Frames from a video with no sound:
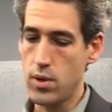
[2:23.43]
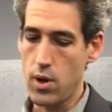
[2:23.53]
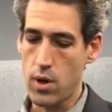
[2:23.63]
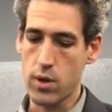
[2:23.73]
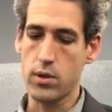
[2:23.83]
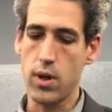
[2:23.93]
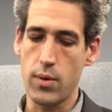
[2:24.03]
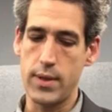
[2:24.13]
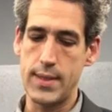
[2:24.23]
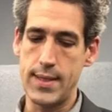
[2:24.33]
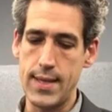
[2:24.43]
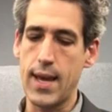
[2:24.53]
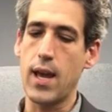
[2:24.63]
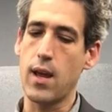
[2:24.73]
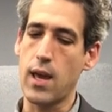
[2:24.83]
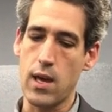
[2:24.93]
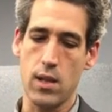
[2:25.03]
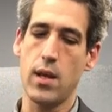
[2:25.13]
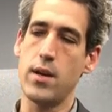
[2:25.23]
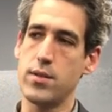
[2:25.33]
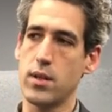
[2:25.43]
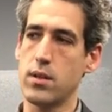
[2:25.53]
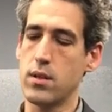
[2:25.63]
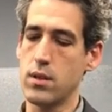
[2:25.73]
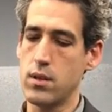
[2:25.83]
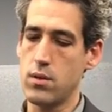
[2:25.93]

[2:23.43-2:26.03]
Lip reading: article I read today analyzing the